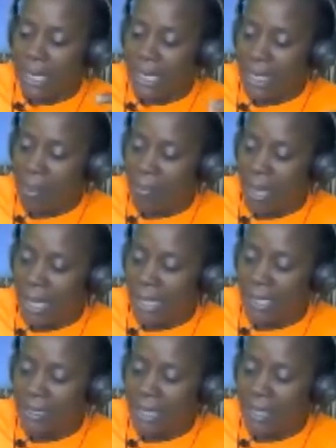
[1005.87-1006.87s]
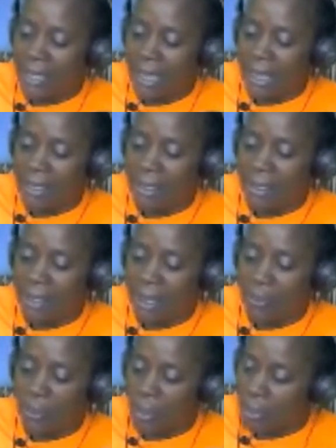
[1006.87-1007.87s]
came back and I
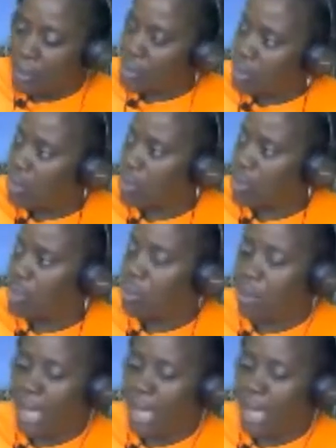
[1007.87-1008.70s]
went to church,